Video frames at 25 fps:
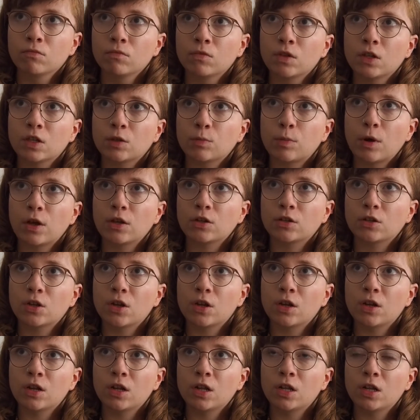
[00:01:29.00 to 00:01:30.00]
this
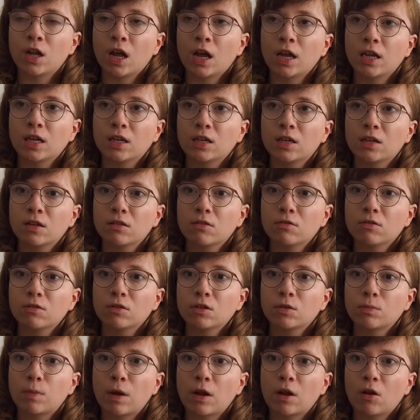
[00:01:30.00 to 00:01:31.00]
person like
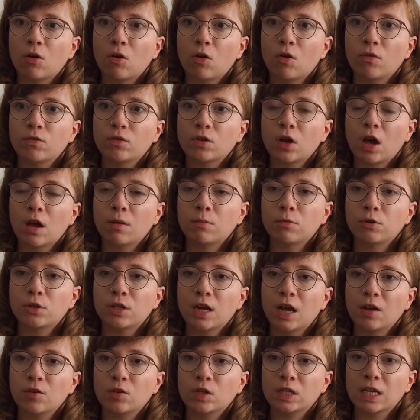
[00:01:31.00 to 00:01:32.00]
spent a lot of time
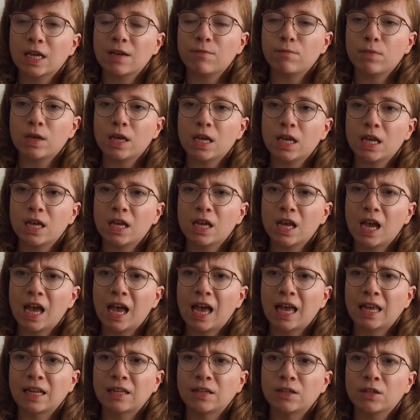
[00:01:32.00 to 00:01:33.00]
shouting at me
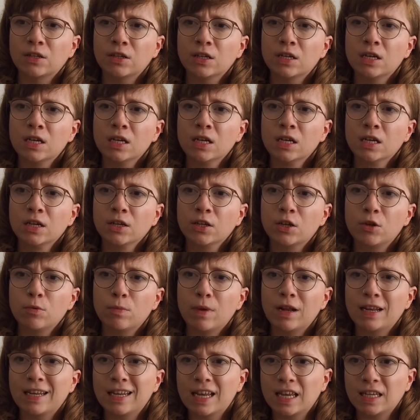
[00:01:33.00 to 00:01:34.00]
and
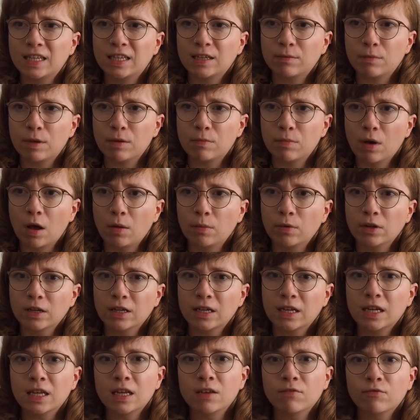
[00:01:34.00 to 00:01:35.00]
humiliating me
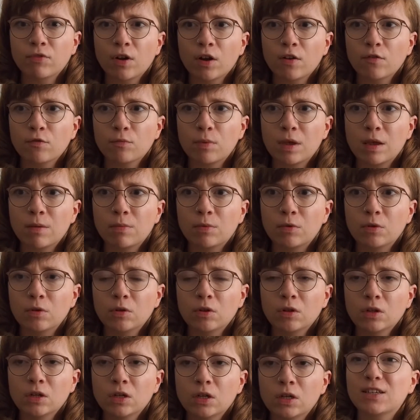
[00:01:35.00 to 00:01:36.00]
publicly in front of
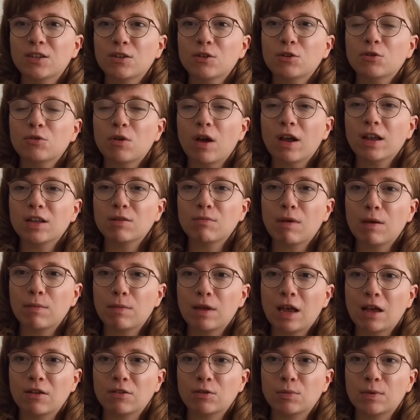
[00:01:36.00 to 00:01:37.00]
people. Just tried to make
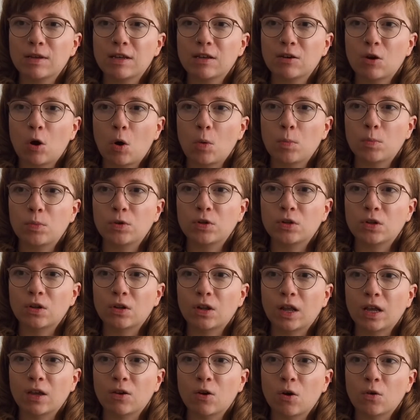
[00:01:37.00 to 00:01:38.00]
me out to be
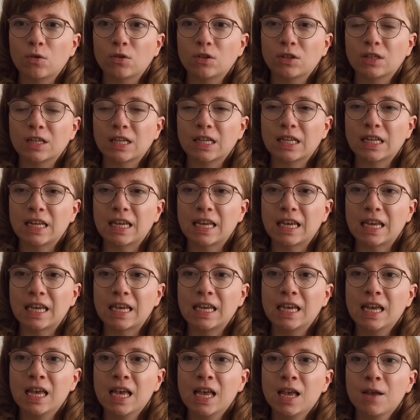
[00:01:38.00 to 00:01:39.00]
incompetent like
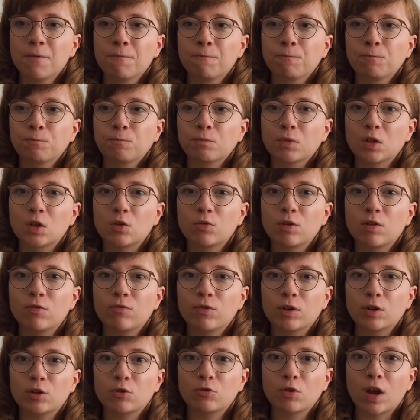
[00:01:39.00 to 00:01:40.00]
constantly. It's really
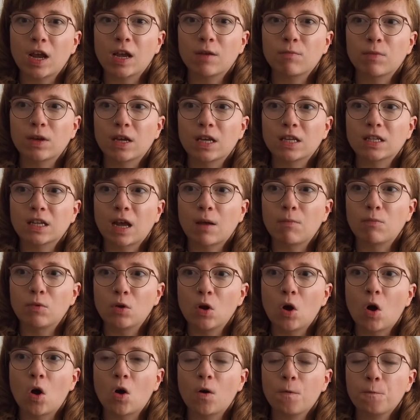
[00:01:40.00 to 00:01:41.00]
frustrating because I'm
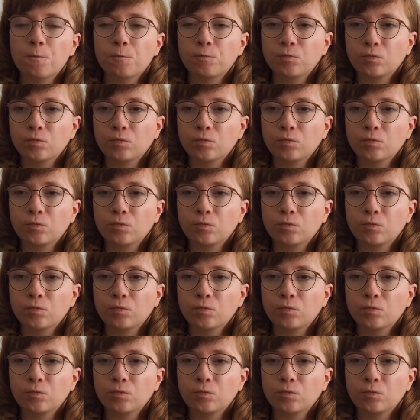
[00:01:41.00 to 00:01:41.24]
not